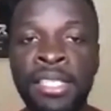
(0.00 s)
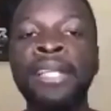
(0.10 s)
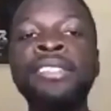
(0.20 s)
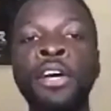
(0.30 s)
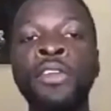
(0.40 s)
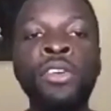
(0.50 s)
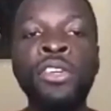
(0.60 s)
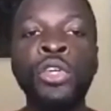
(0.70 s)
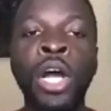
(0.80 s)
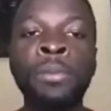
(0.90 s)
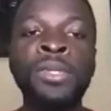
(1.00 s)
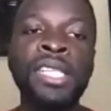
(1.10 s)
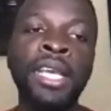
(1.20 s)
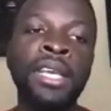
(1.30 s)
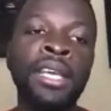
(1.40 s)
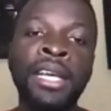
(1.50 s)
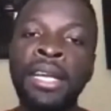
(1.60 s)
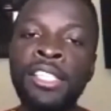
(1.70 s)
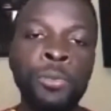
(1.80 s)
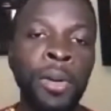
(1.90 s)
that's now the reason why I'm saying,
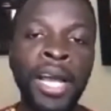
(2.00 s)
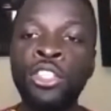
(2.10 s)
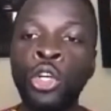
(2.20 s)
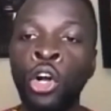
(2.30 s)
despite